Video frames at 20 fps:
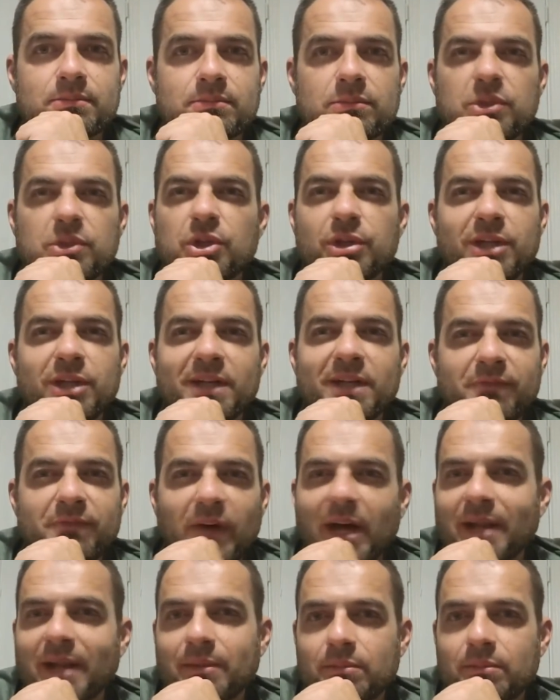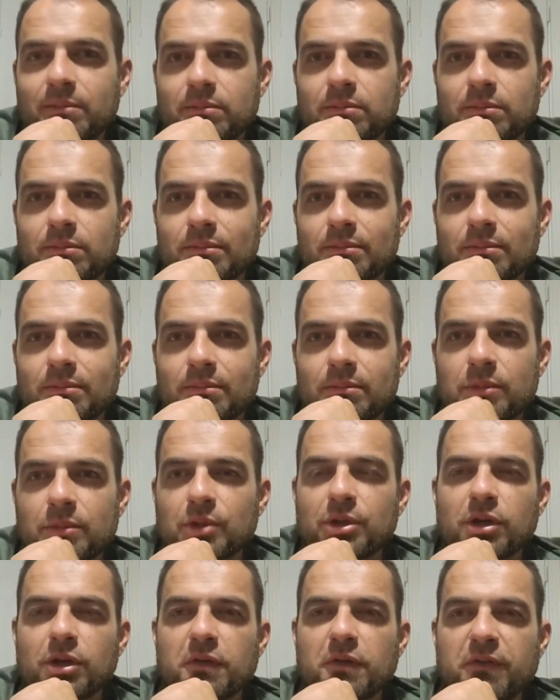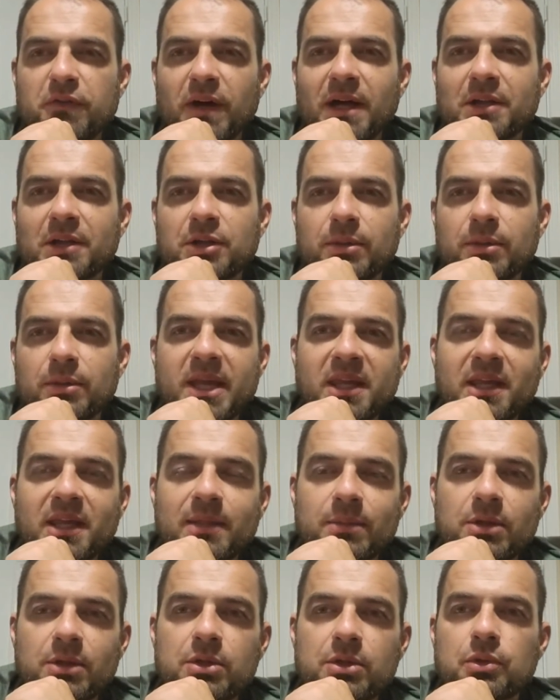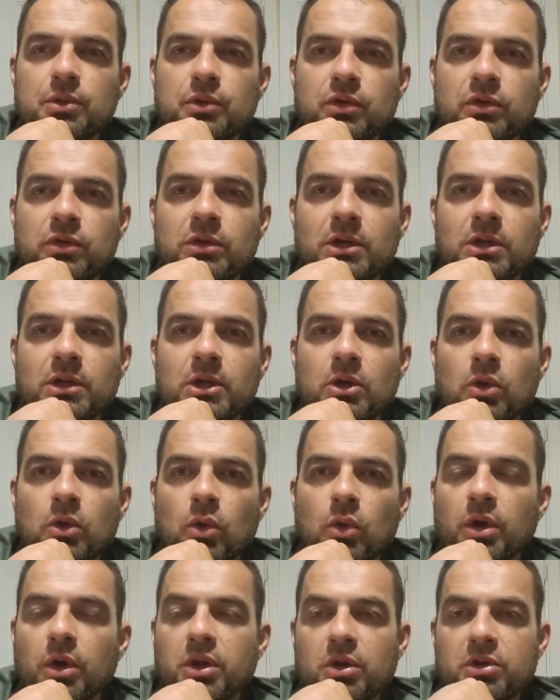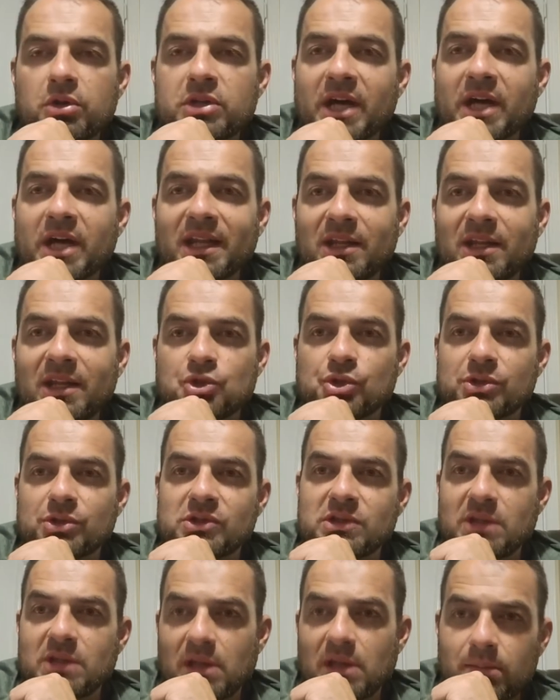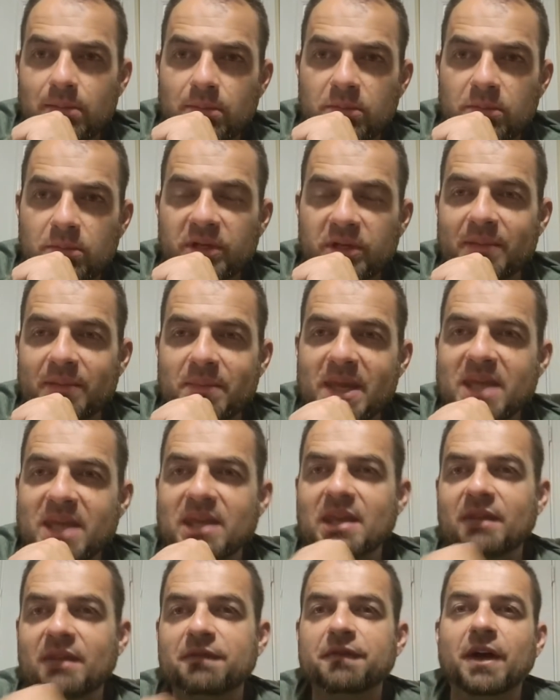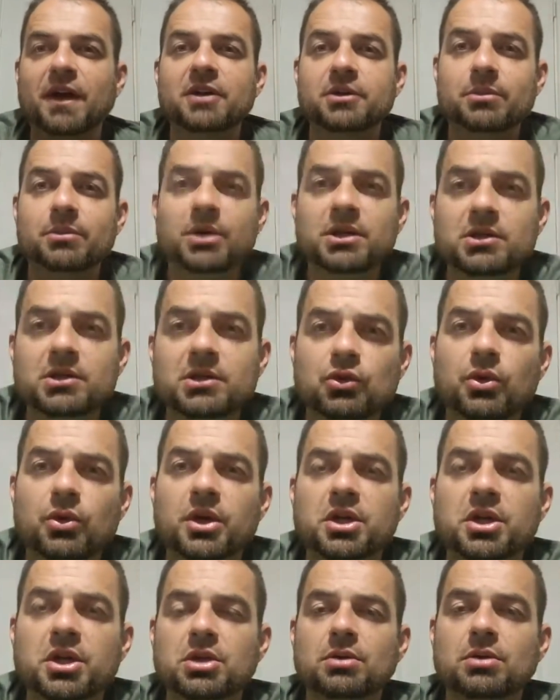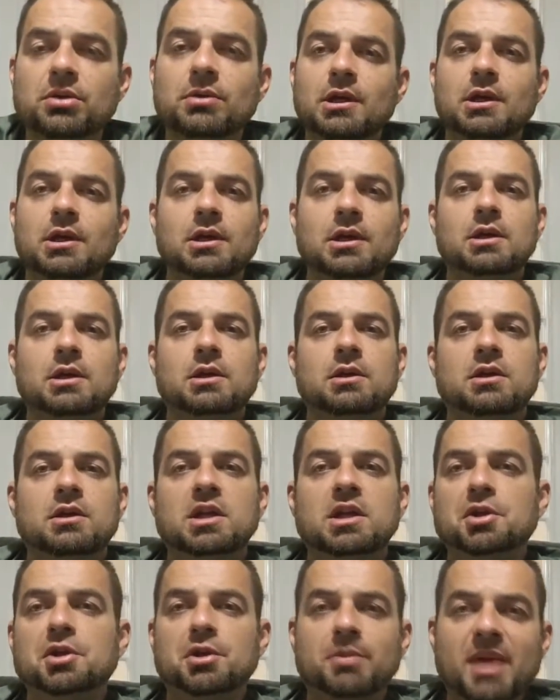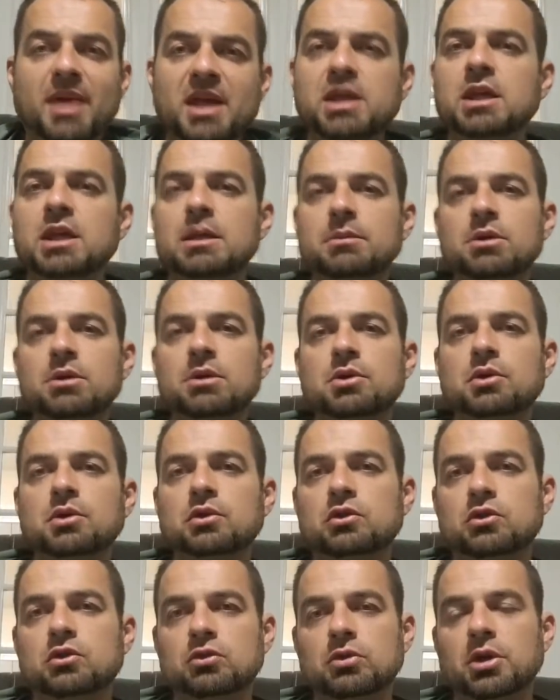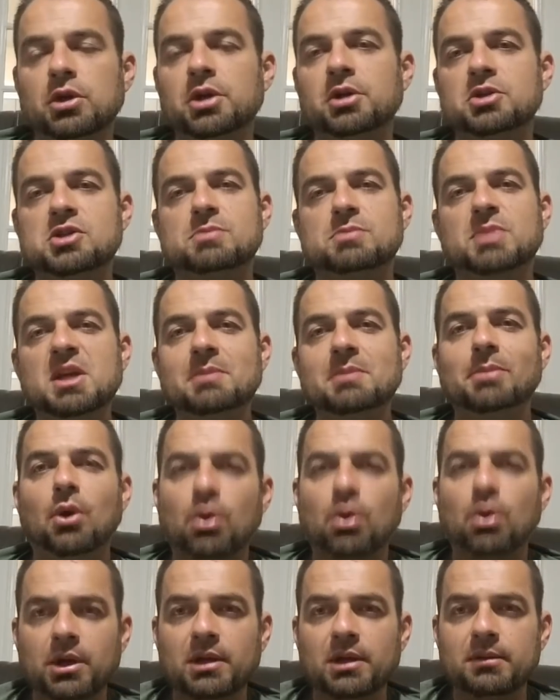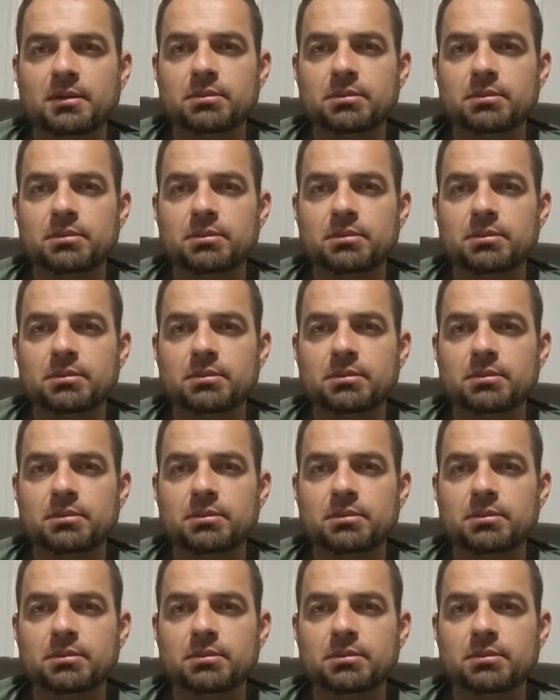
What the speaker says: You're not fun. You're no fun. You're making him lose. Or you're not interesting. You're not making it fun to bring the toy to you. Either you're making him lose or you're just being boring.